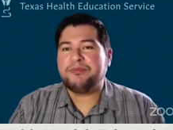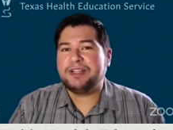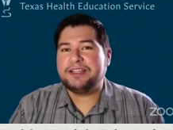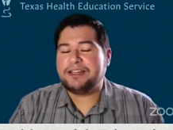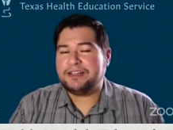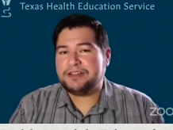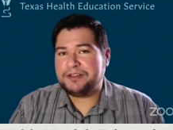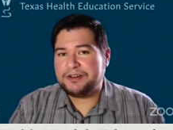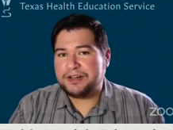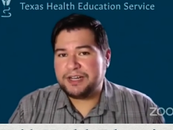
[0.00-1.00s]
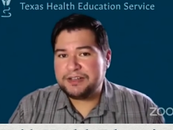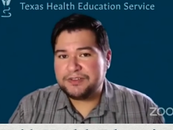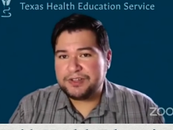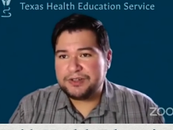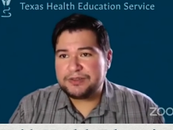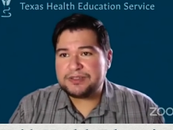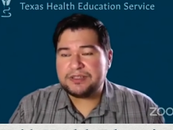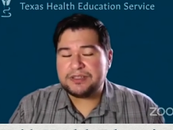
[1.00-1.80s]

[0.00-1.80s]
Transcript: ability to do your interviews,